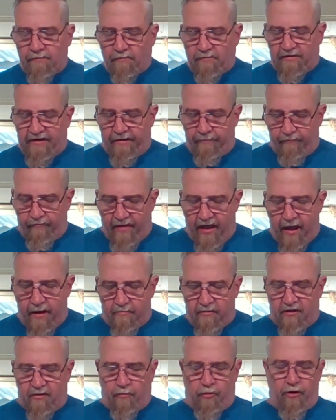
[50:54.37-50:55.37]
See, now
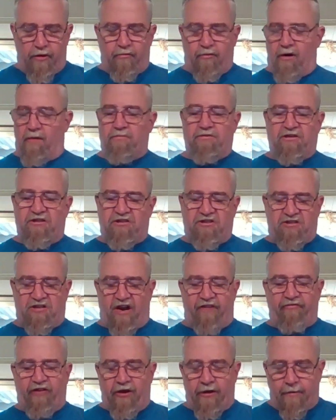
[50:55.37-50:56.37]
I'm at the point where I'm just
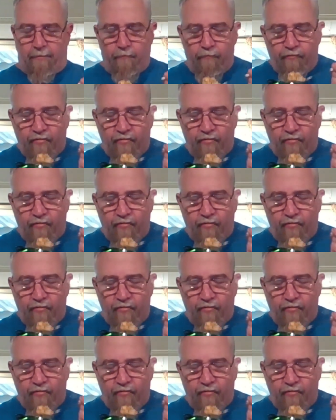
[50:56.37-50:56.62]
shoveling.